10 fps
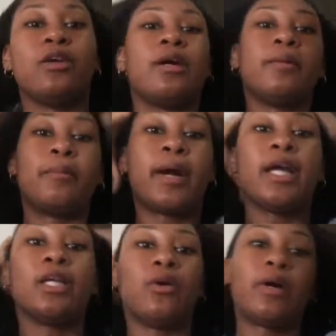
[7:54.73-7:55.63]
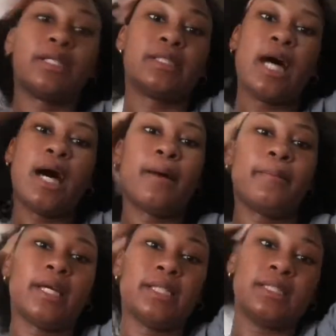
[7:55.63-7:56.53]
you can break yours
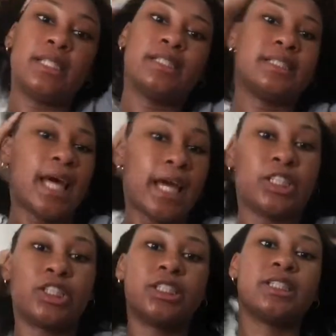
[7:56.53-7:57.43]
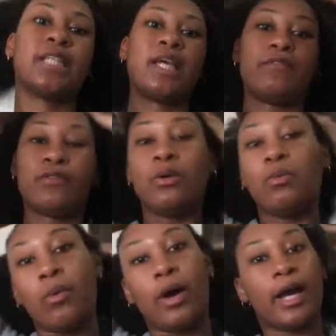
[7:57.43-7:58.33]
up into sections if you
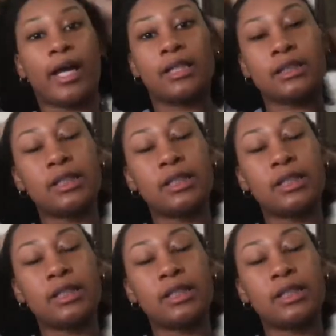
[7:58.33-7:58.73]
want.